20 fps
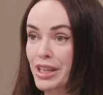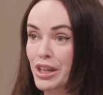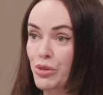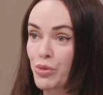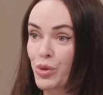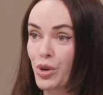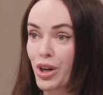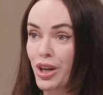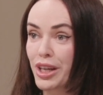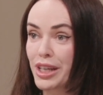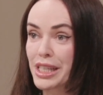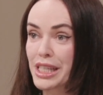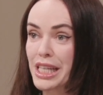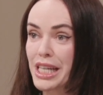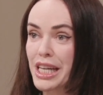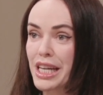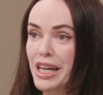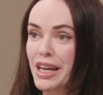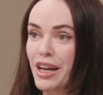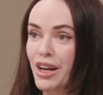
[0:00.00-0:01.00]
and worked
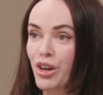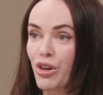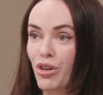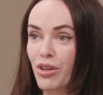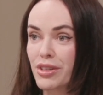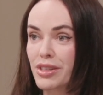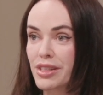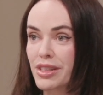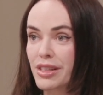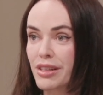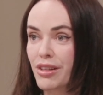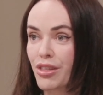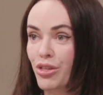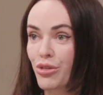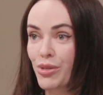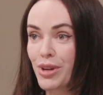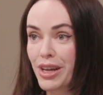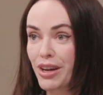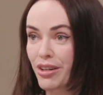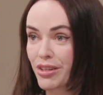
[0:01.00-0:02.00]
across
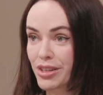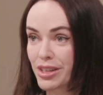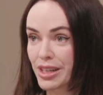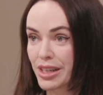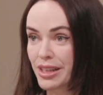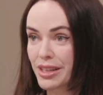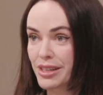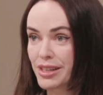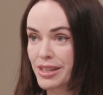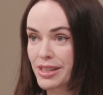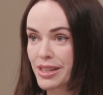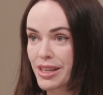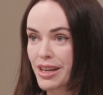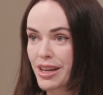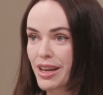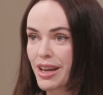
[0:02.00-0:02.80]
three continents.